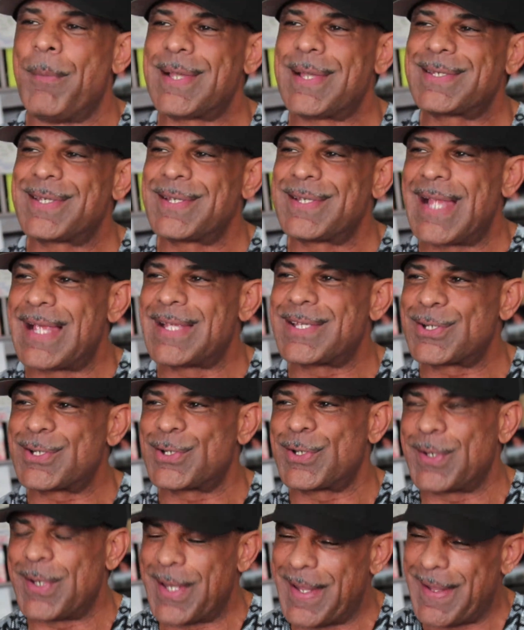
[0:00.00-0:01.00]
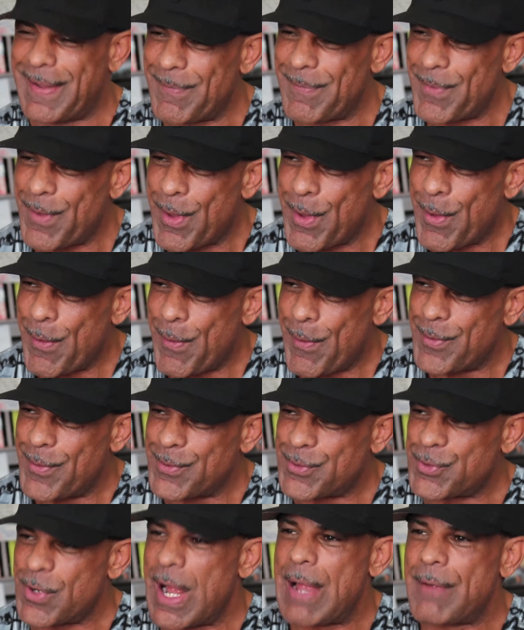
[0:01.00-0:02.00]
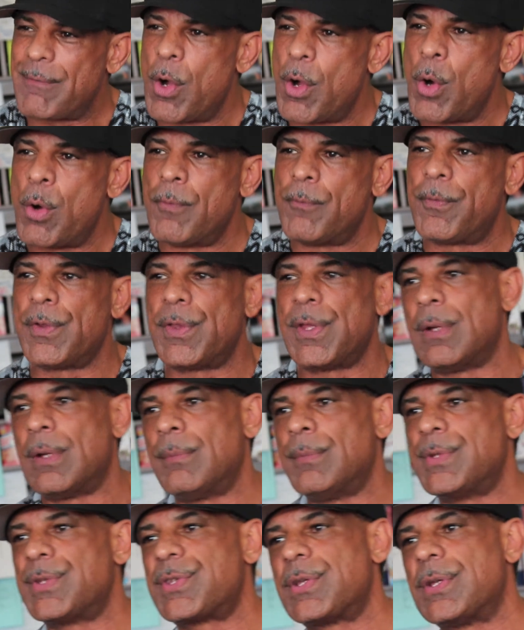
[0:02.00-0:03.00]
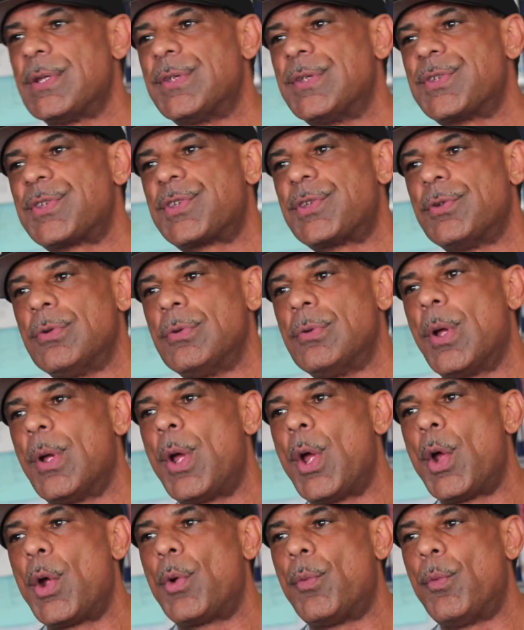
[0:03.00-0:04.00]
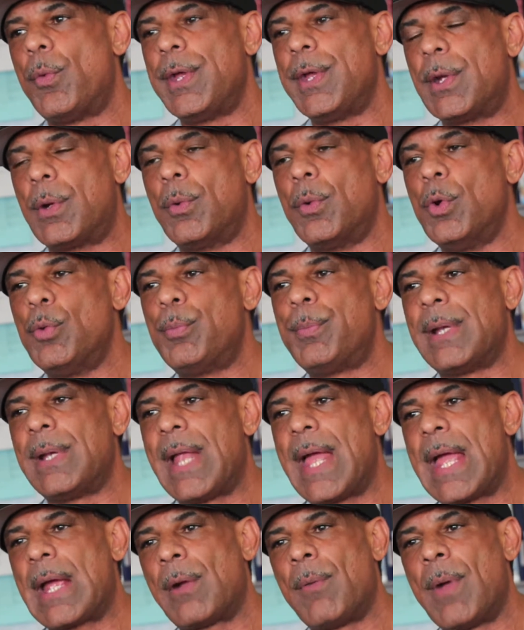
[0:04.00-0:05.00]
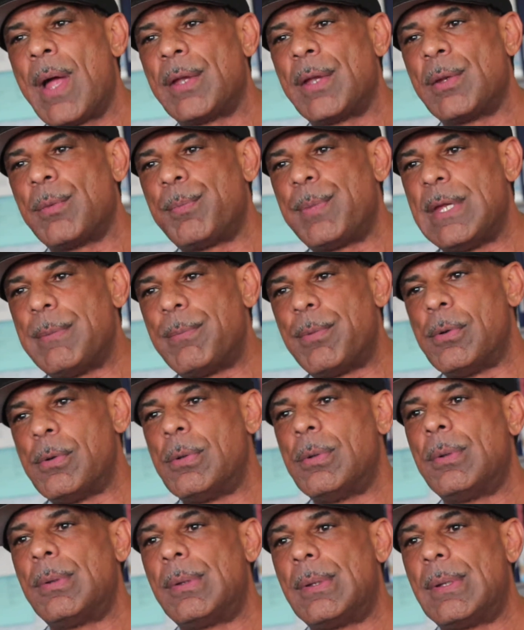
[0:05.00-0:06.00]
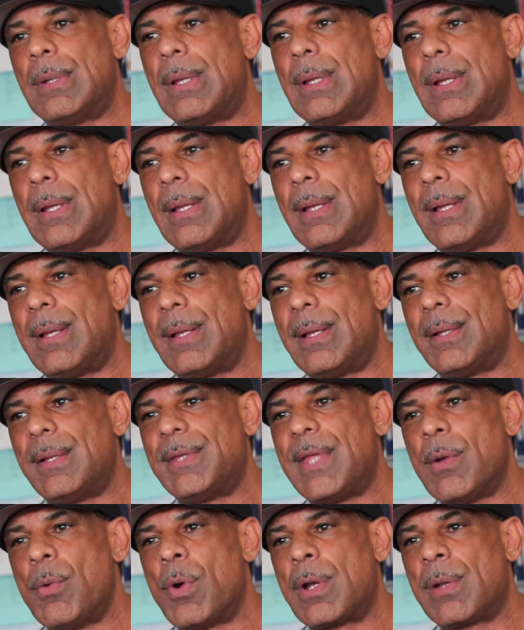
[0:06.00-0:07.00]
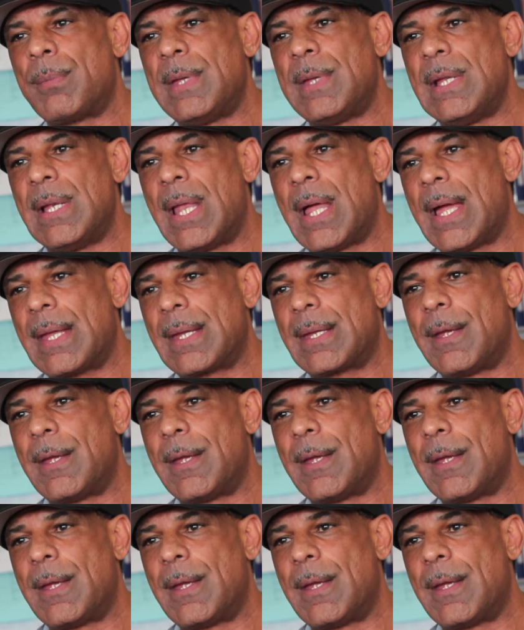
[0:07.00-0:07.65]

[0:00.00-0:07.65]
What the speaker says: message I drive home for them is to regroup and hang around the people they want to be like.